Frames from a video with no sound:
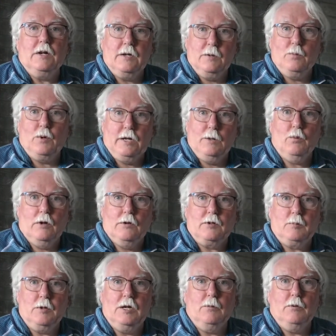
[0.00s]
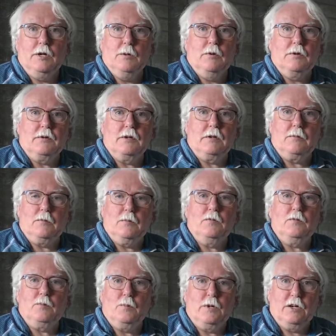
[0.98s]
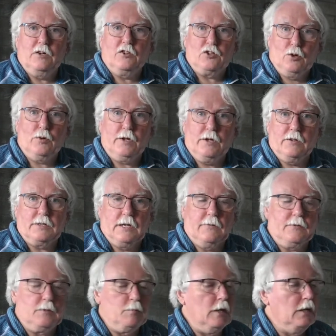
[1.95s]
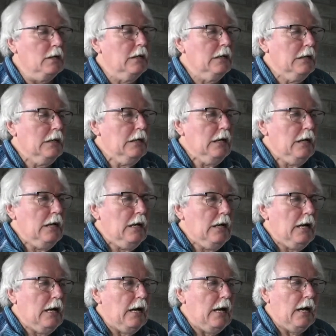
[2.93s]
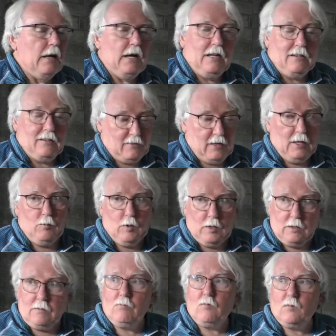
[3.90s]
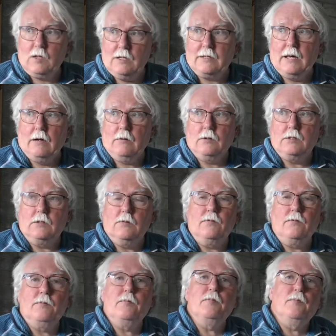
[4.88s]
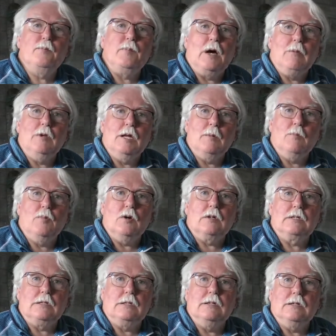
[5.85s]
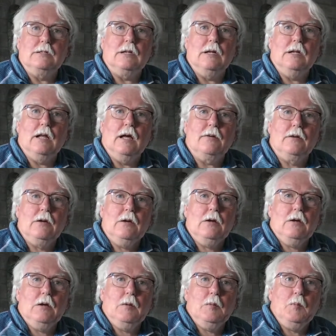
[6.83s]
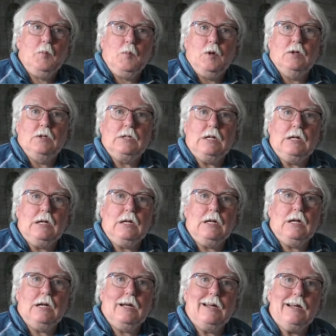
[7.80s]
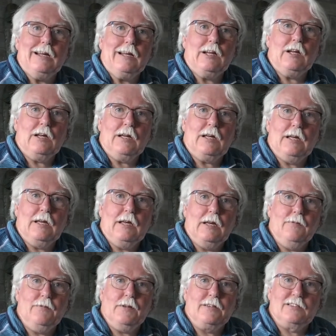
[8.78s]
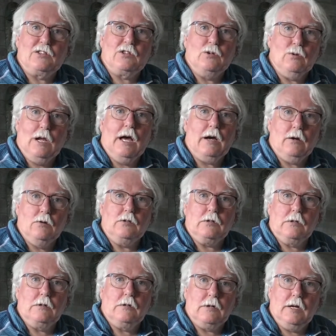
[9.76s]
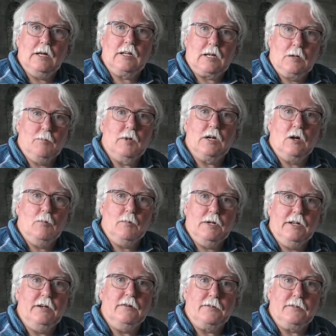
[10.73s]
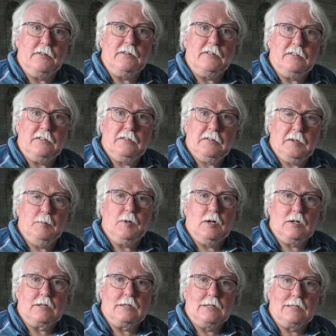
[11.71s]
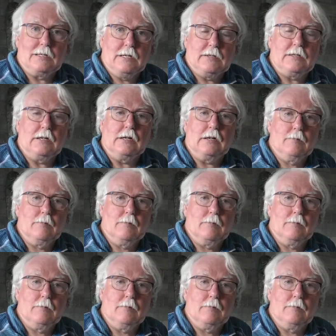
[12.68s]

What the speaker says: you want to be, where you're showing yourself to be. And the same with the sounds of babbling brooks and things like that. But if it's too loud, it can become an irritant to the person that's listening.